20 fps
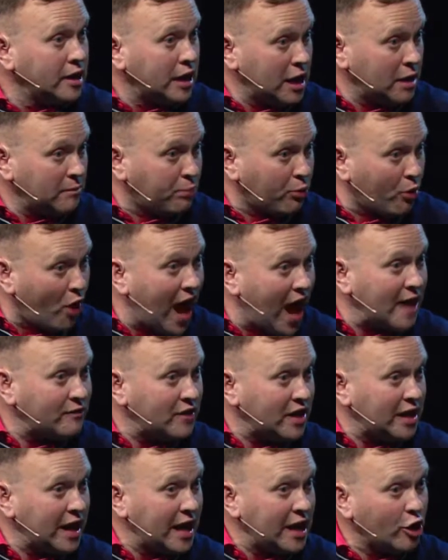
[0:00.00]
in
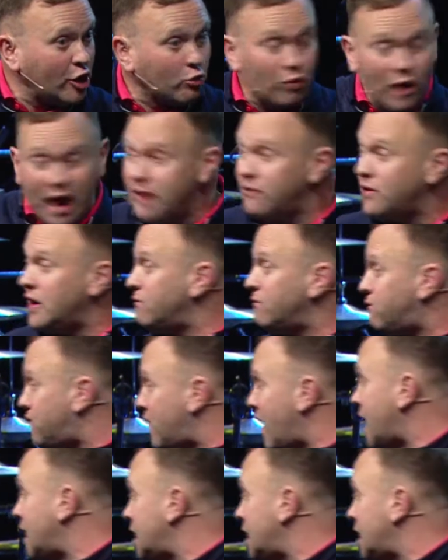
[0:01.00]
private and a raving fan